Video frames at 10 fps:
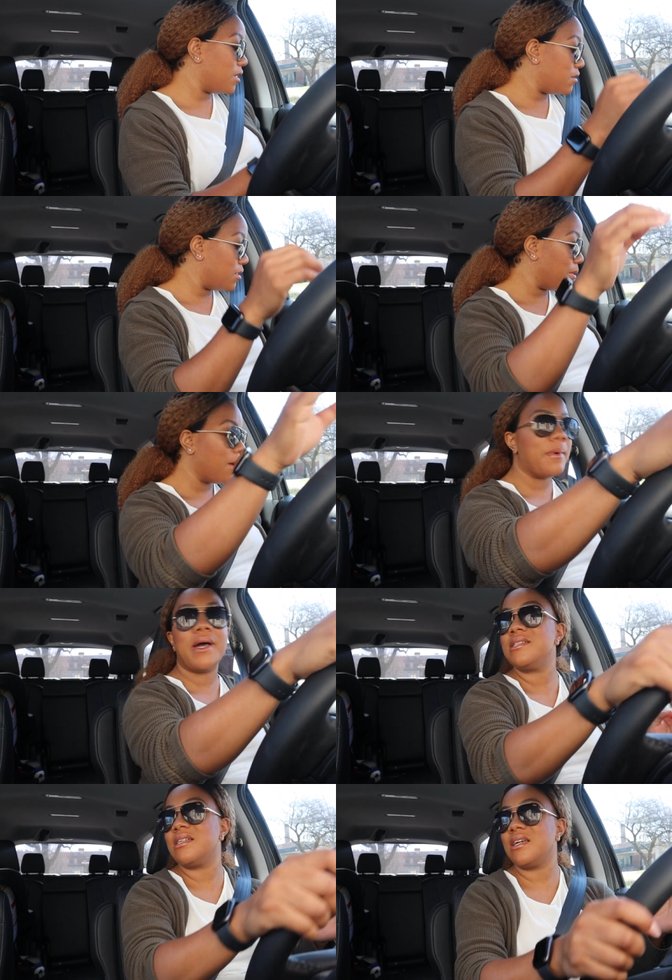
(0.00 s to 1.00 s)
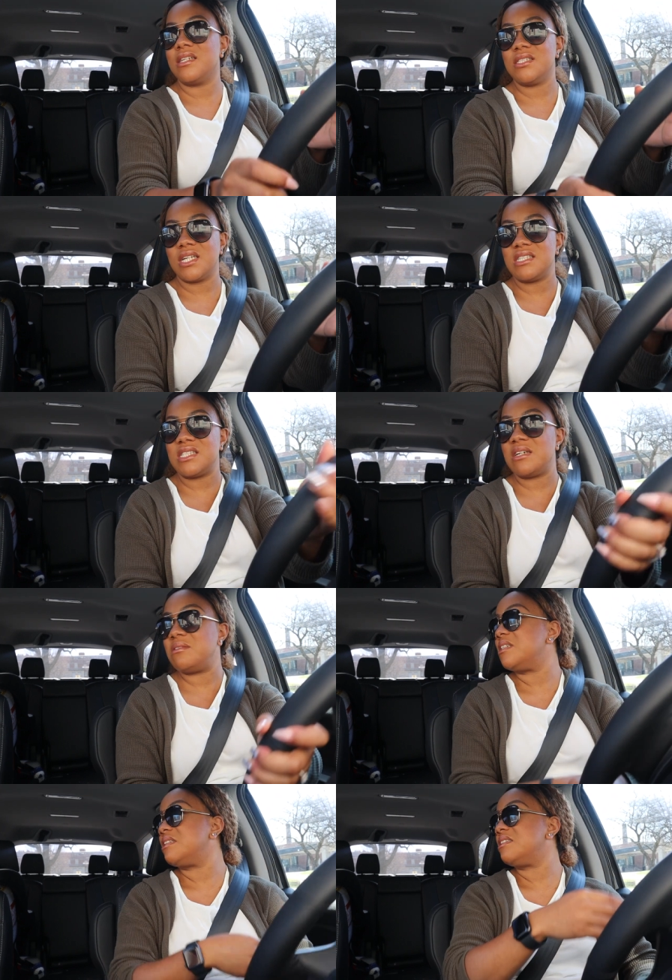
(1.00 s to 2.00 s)
to go to Popeyes and get a chicken
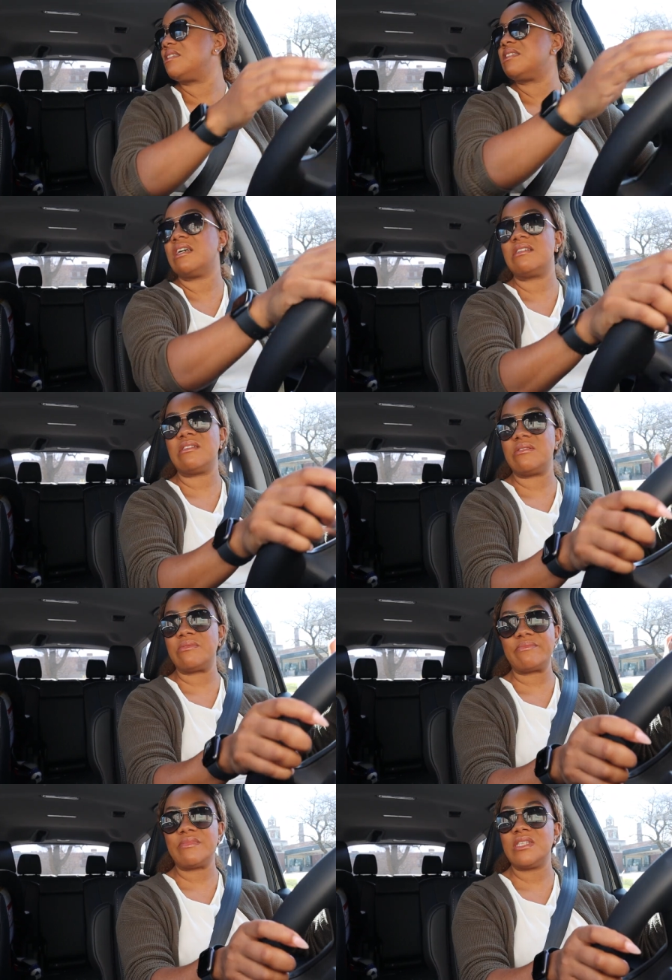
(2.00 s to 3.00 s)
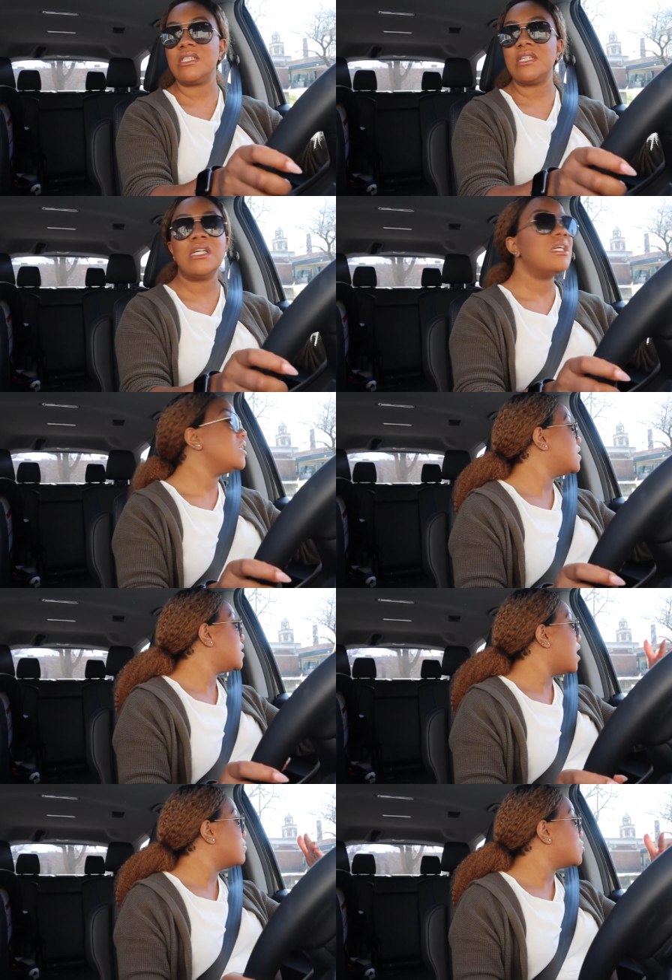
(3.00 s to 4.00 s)
sandwich. I don't...
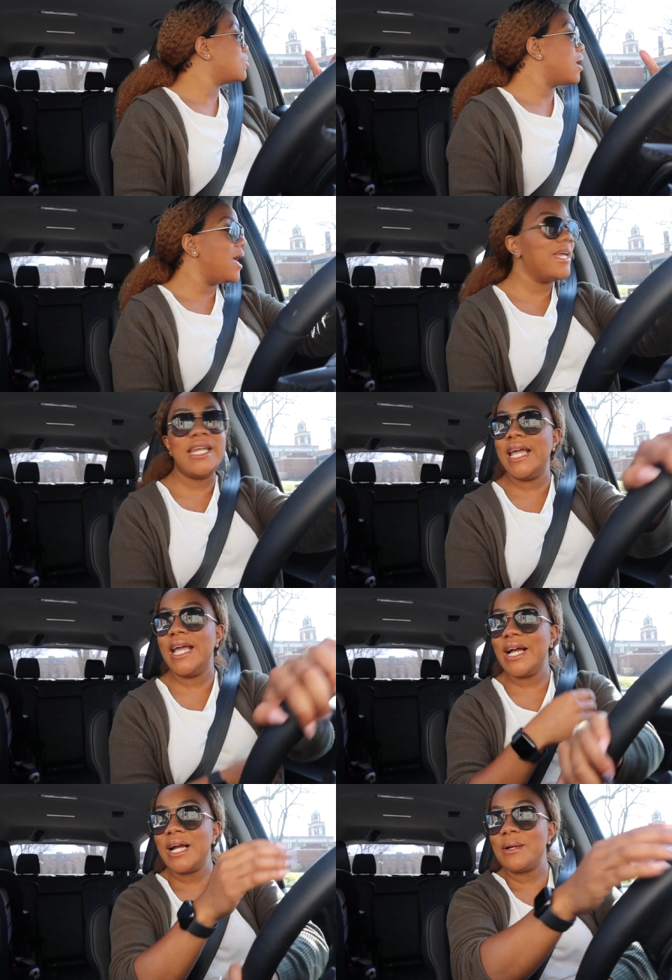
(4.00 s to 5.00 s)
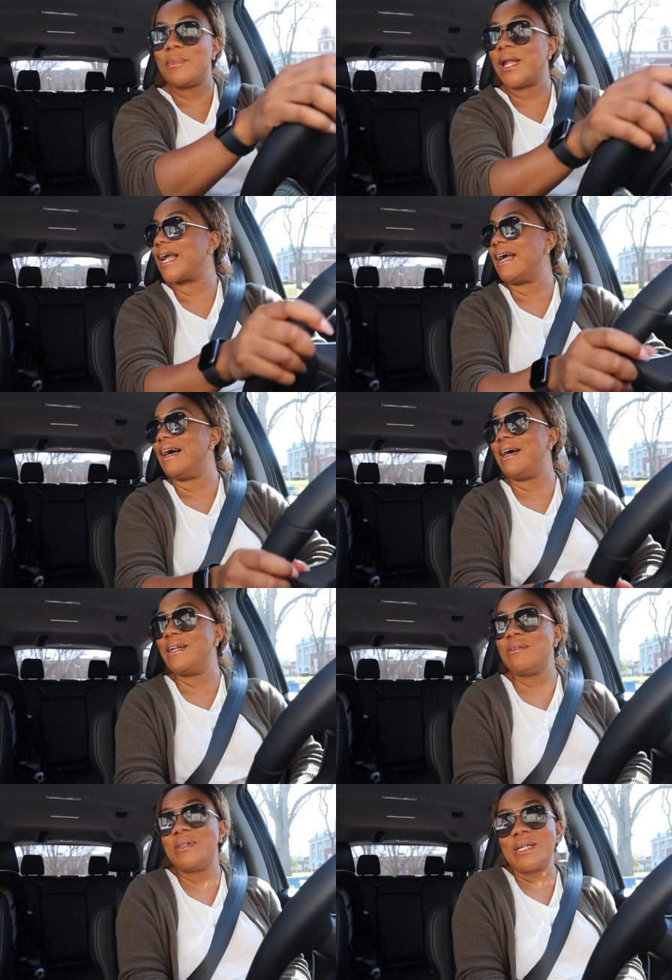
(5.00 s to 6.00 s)
I'm trying here, but I
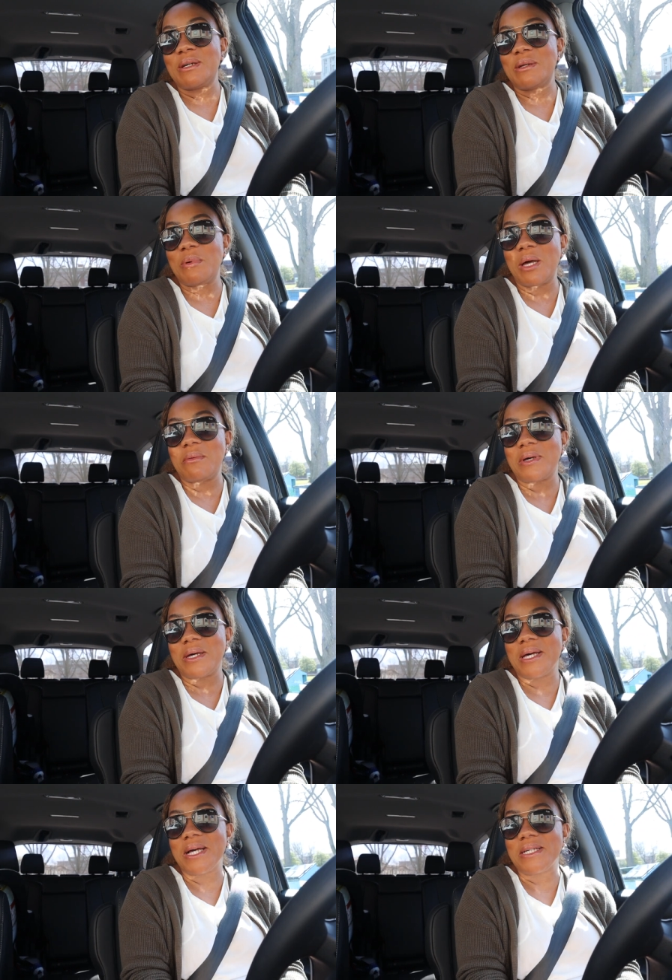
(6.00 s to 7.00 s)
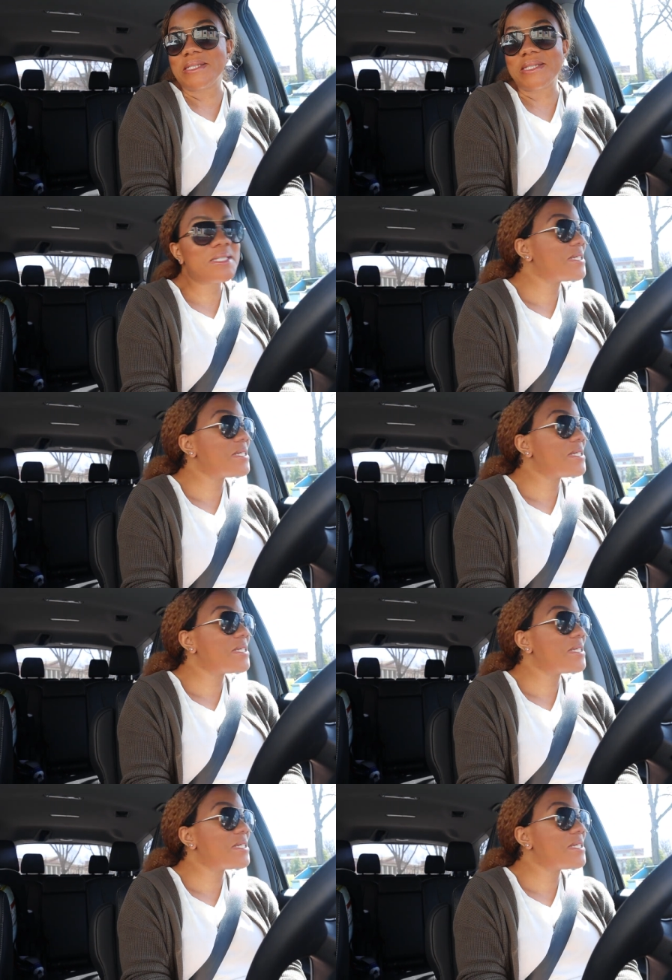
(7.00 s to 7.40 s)
kind of want to go to Popeyes